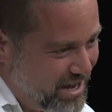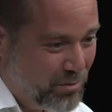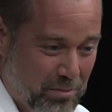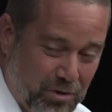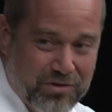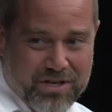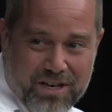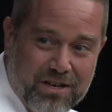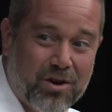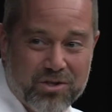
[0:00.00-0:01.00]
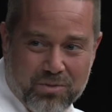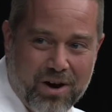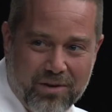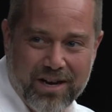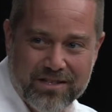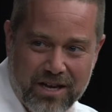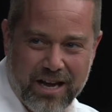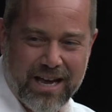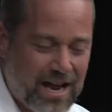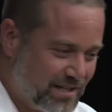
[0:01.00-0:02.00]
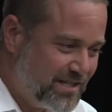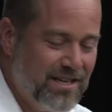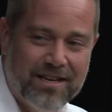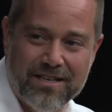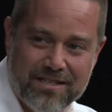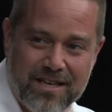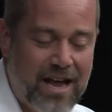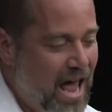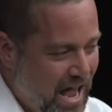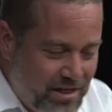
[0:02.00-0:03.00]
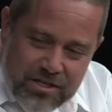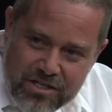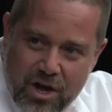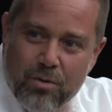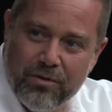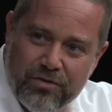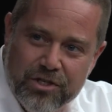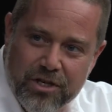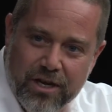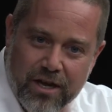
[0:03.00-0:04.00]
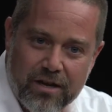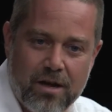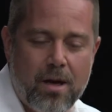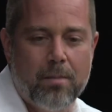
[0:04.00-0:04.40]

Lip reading: and we moved sticky notes around, right? Like I kind of seeded it and say, hey, this is how I'm envisioning it.